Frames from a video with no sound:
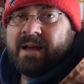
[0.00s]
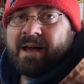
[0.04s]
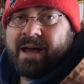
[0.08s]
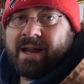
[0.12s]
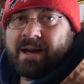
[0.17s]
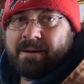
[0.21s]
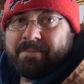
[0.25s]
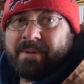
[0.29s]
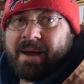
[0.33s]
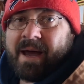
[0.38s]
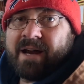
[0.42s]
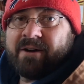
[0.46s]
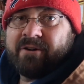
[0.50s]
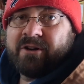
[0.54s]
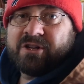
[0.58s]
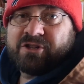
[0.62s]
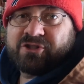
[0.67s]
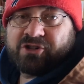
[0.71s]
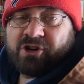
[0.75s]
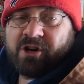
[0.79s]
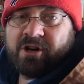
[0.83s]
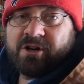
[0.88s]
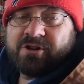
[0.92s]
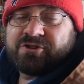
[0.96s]
and a battery
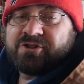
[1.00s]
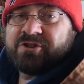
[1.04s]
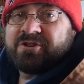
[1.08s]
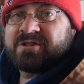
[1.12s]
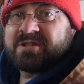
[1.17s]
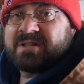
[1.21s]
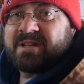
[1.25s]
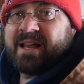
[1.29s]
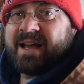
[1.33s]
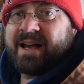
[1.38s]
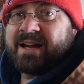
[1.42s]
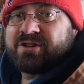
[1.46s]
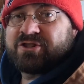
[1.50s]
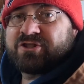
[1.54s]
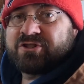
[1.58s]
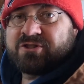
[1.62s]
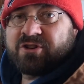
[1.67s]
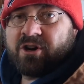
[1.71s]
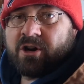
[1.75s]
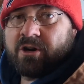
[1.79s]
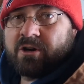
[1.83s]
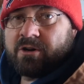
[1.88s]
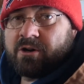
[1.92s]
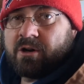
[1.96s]
charger slash
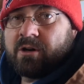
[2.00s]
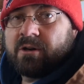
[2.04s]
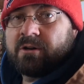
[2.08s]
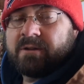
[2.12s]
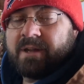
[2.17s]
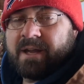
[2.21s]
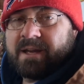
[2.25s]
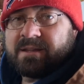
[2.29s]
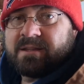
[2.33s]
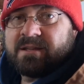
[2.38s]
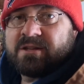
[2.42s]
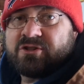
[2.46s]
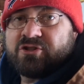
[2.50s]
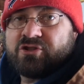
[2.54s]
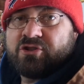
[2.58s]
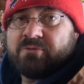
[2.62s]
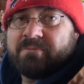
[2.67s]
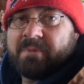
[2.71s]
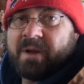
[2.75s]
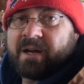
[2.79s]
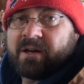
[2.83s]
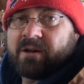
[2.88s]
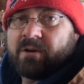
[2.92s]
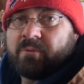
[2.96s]
starter like this
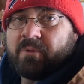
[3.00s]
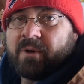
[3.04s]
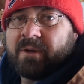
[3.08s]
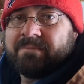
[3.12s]
Schumacher